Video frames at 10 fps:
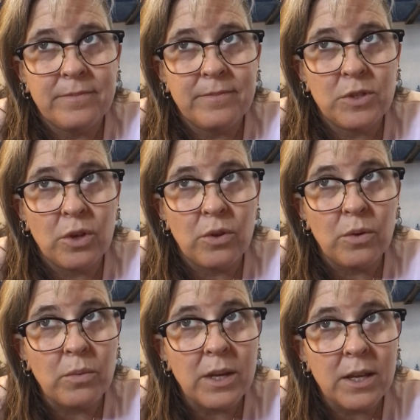so
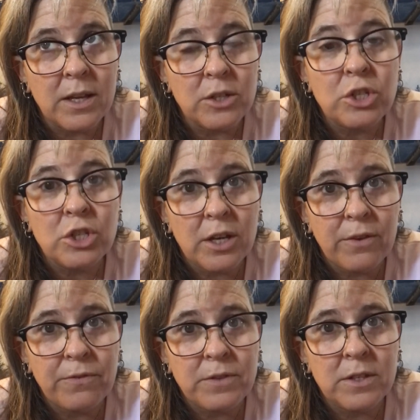that we can
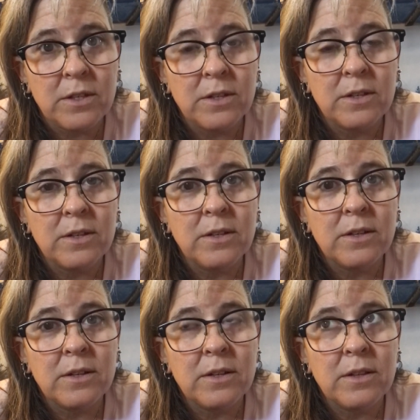shift
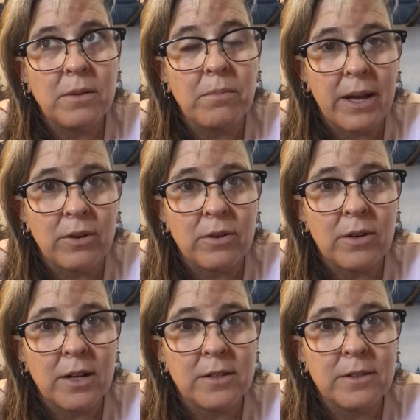the
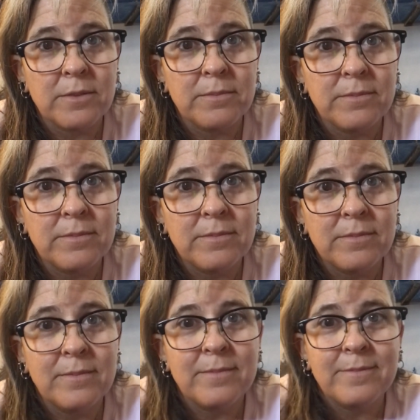microcosm.
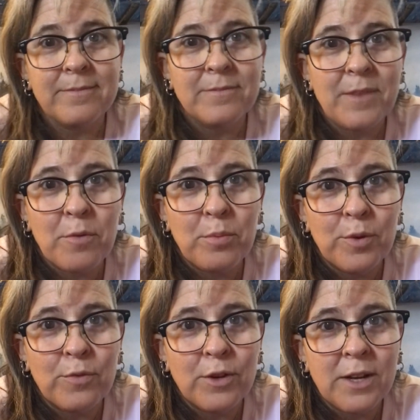Have a
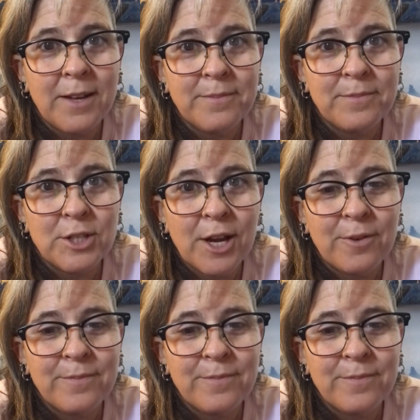beautiful day. Ciao.